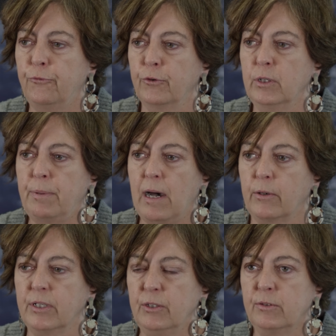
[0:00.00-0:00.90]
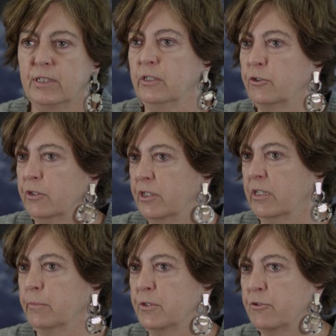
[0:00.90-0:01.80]
full power using
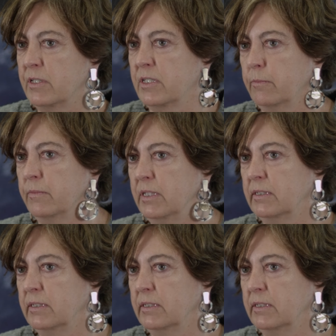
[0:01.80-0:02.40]
deuterium and tritium.